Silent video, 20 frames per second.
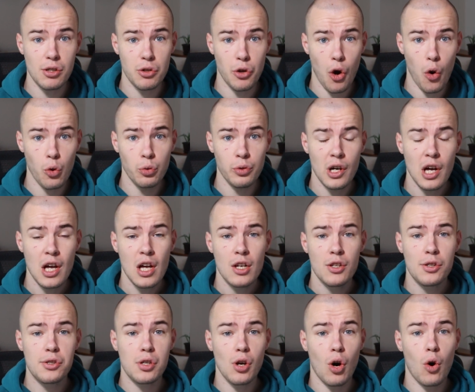this code,
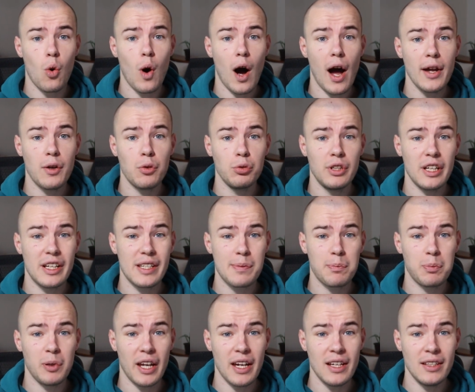so I could
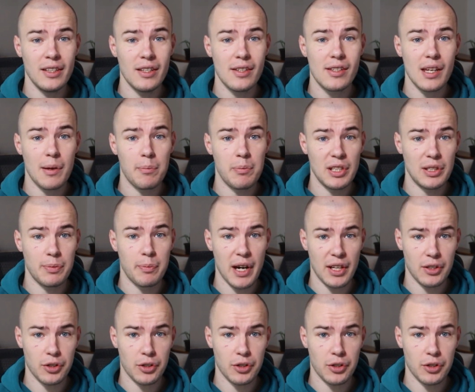explain this a bit